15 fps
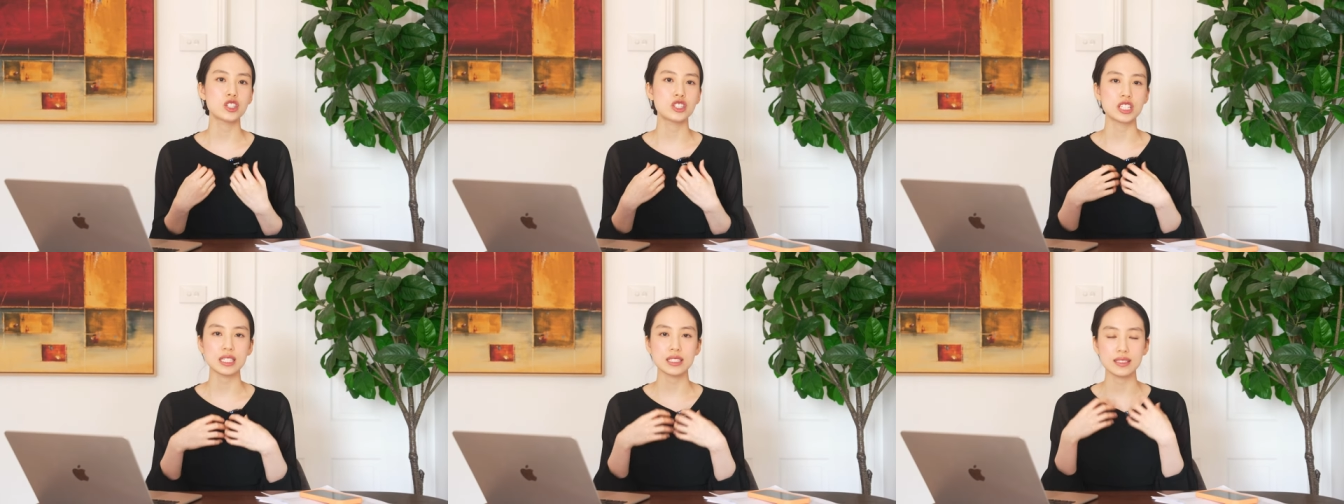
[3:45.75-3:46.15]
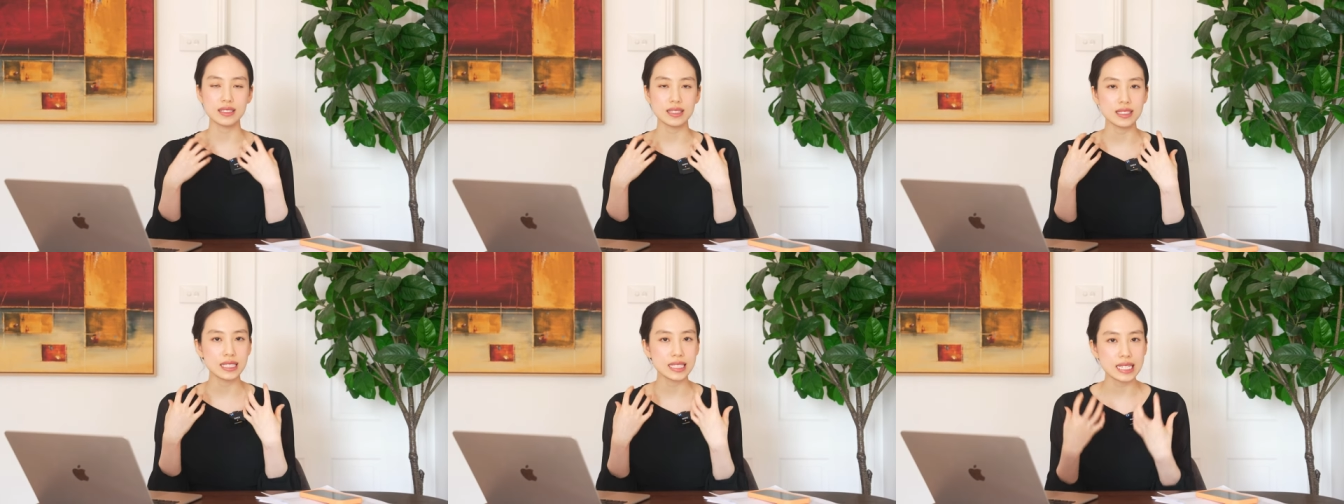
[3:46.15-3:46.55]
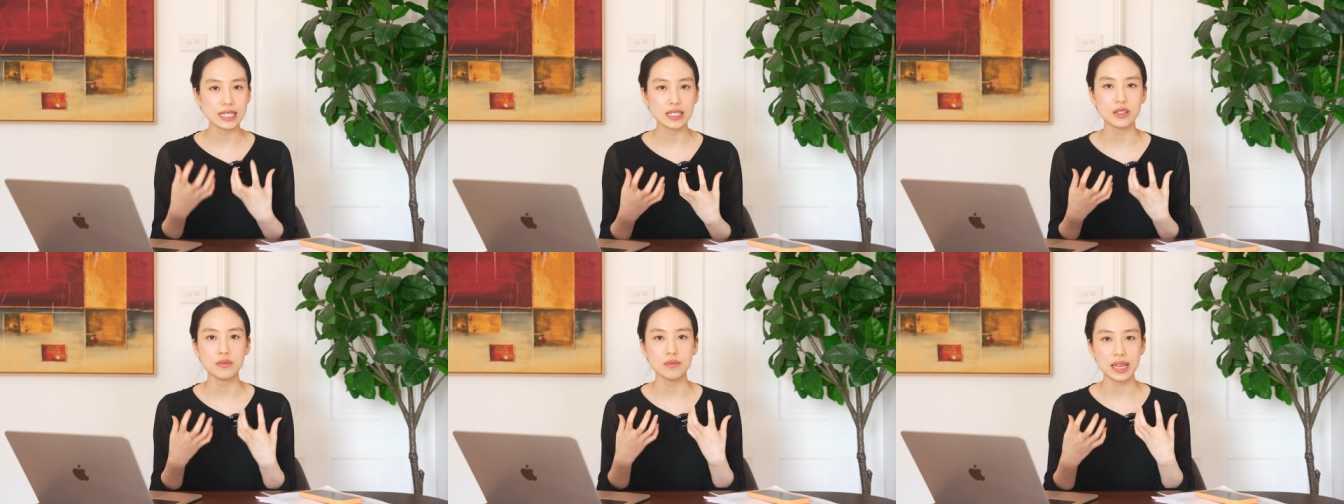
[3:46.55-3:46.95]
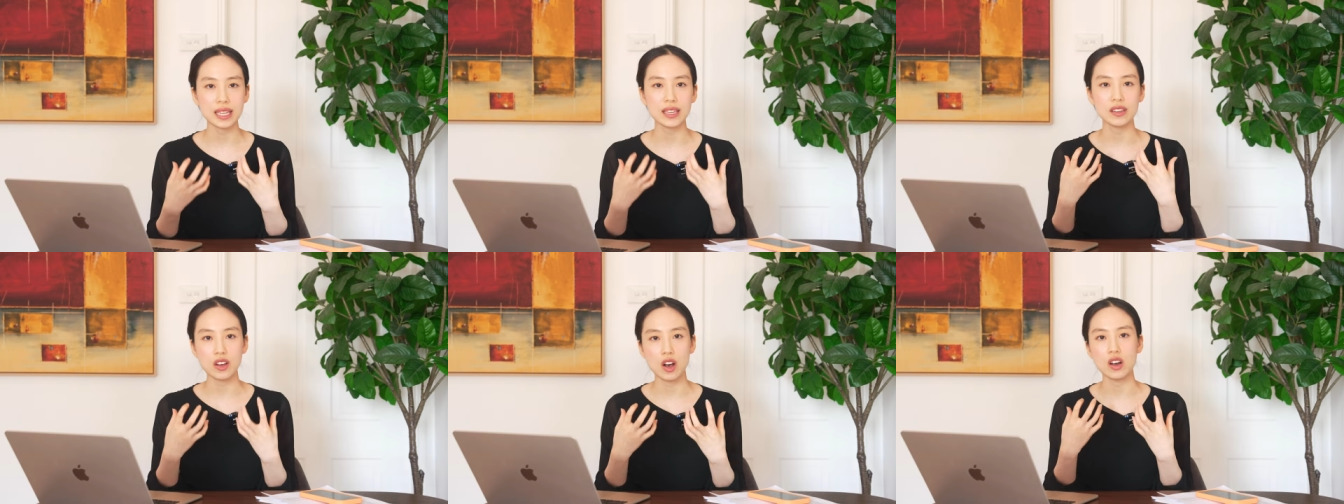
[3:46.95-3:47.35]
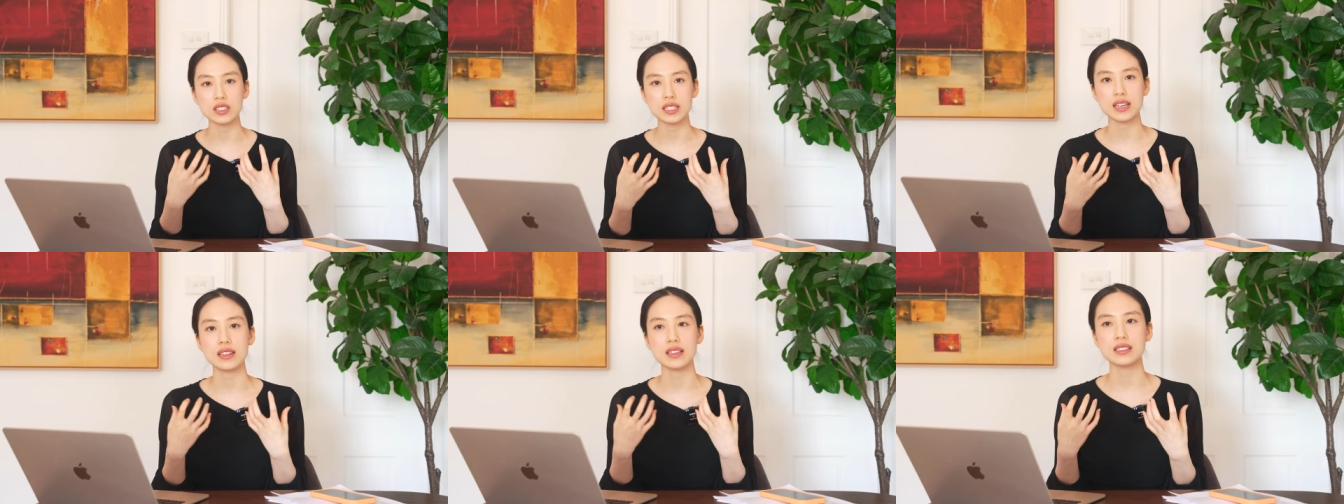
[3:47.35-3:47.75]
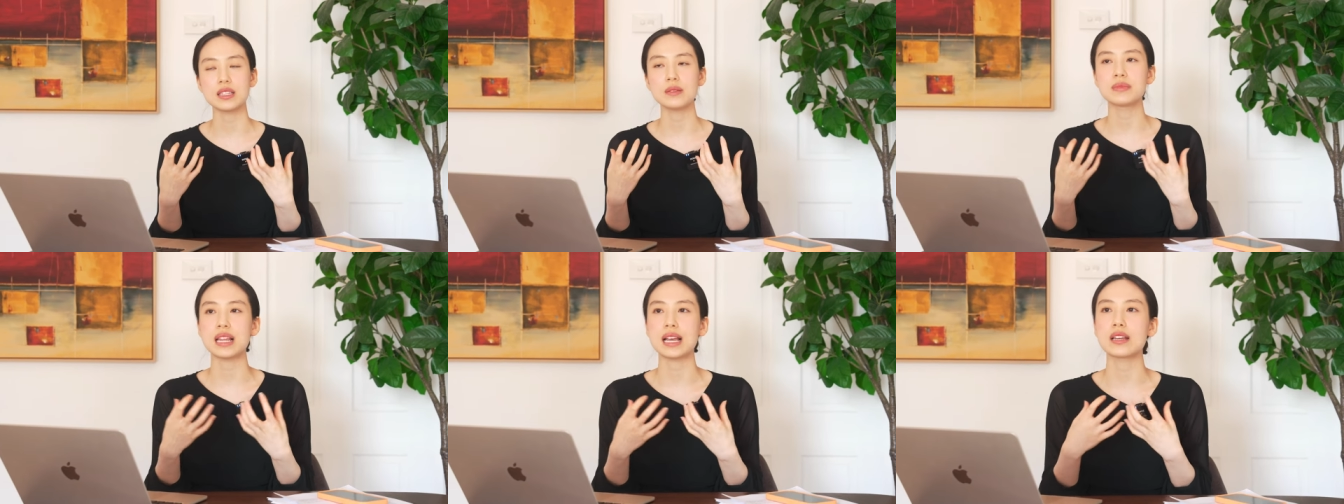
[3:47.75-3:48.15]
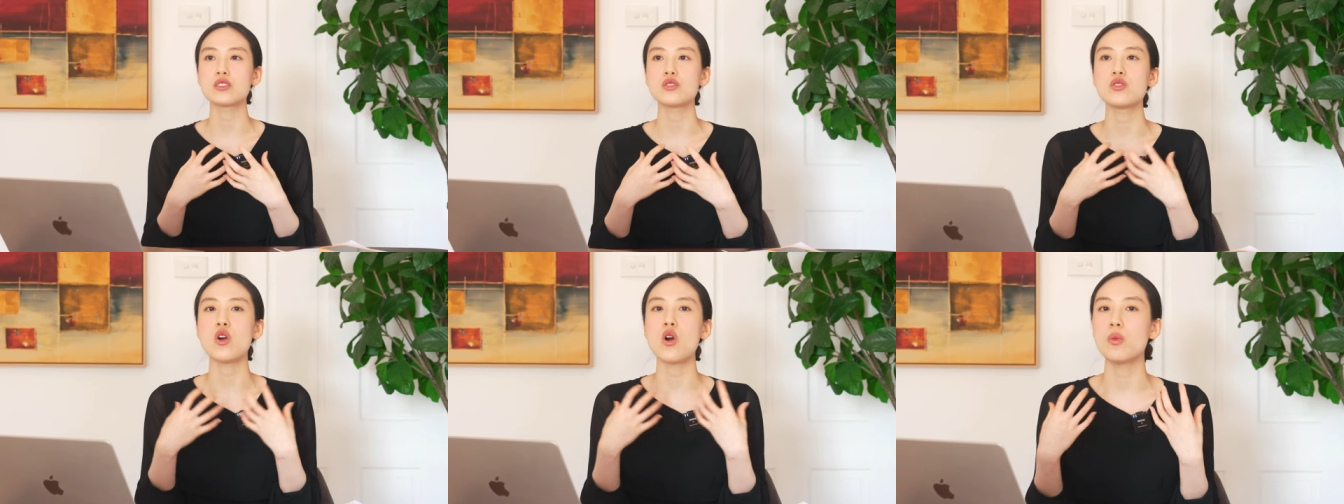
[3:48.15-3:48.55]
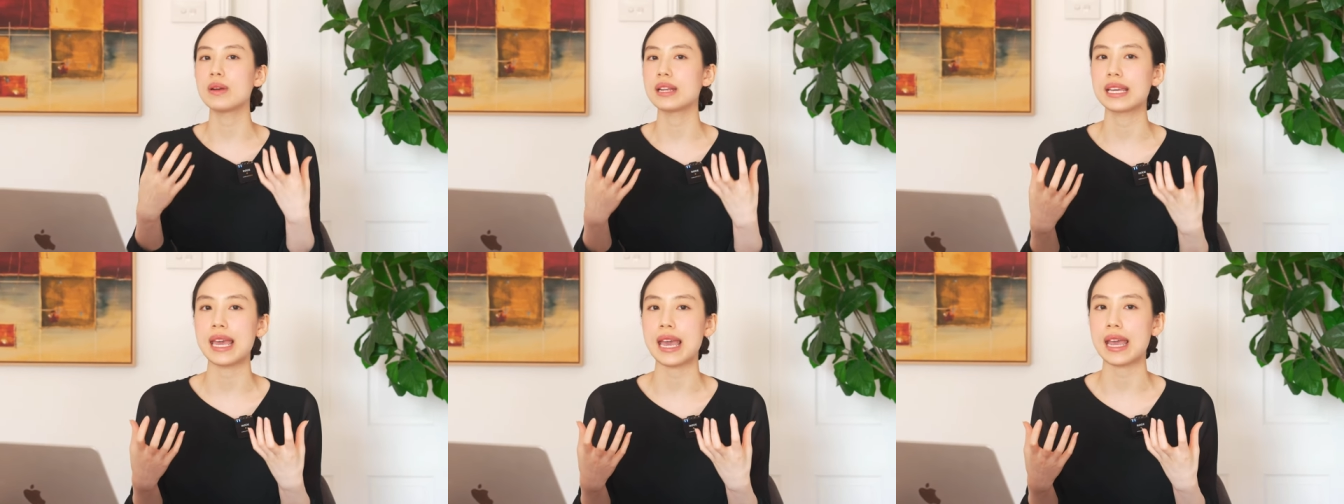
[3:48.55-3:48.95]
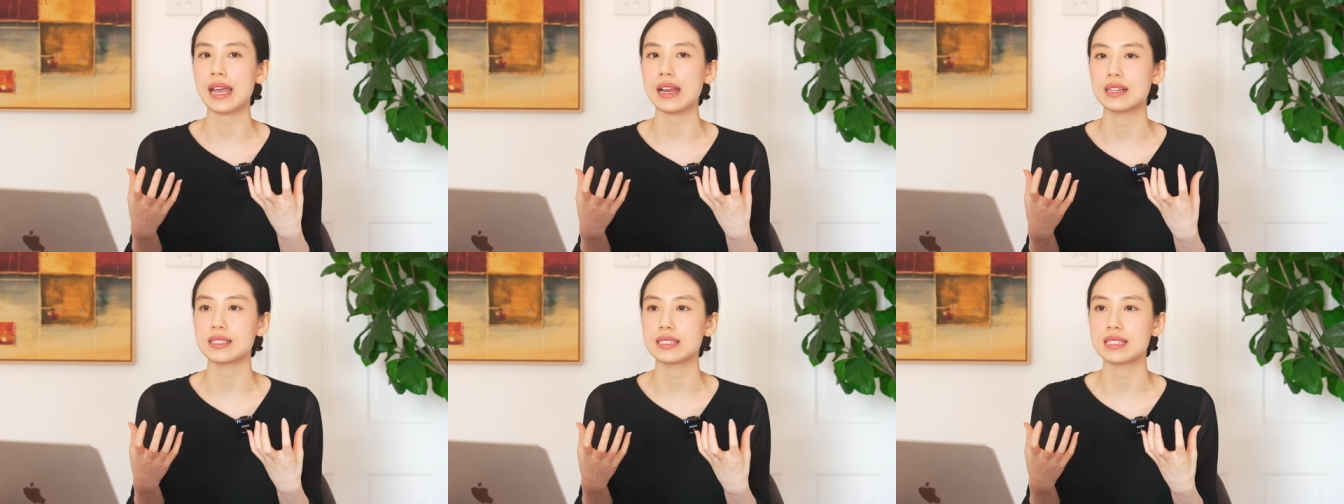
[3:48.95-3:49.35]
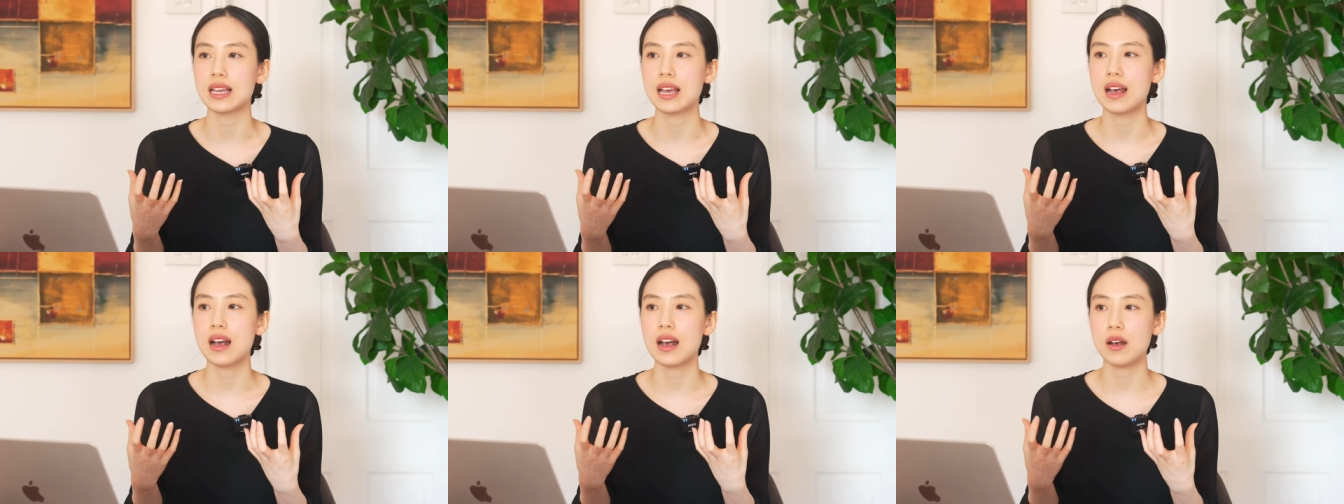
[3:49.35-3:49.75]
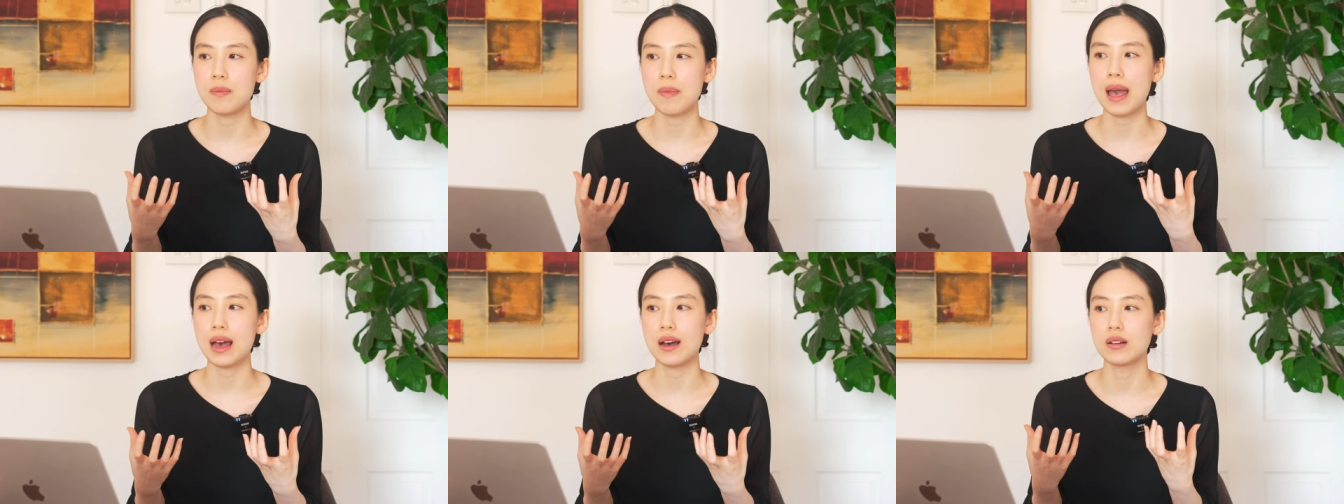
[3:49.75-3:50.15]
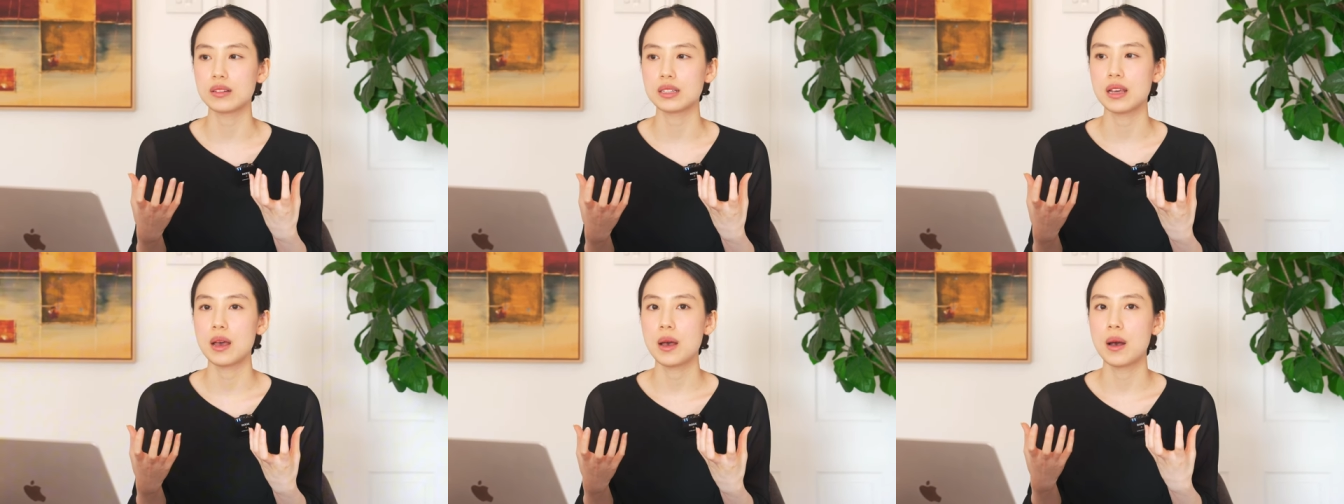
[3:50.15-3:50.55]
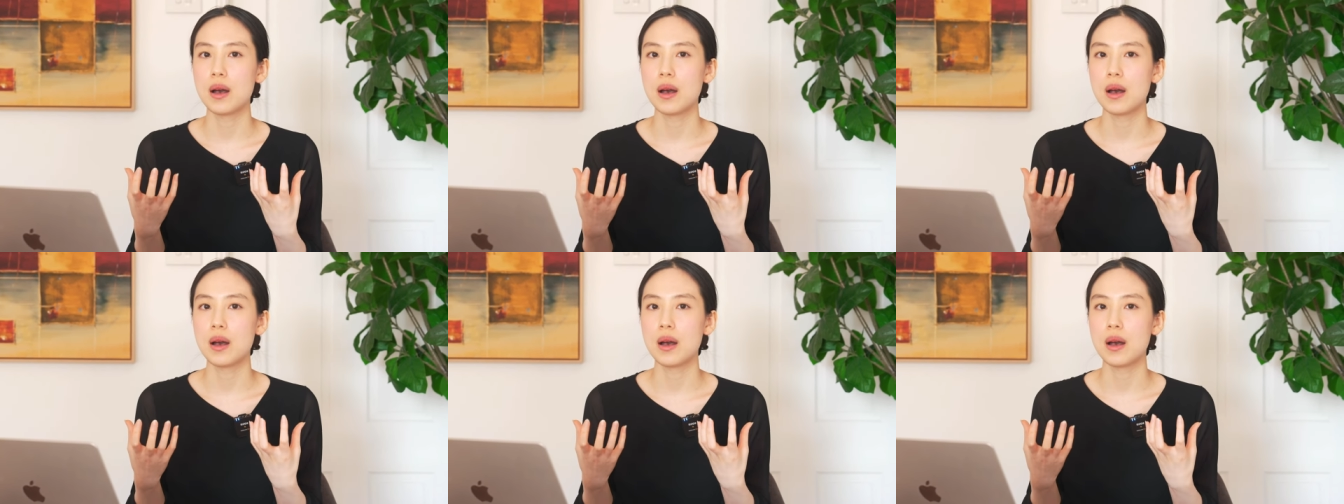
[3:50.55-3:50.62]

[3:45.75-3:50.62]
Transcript: to just continue making content that seems like nobody cares about